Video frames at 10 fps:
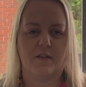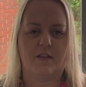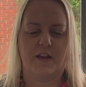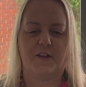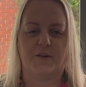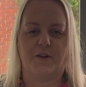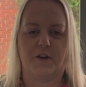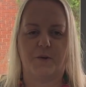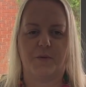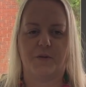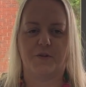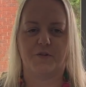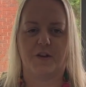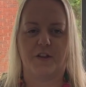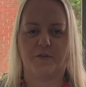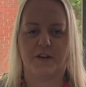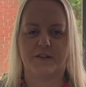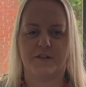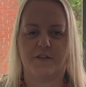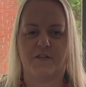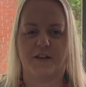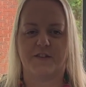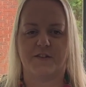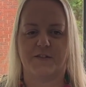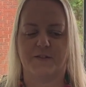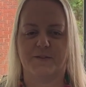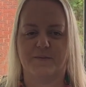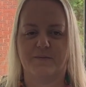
Thank you and I hope you enjoy the rest of the festival.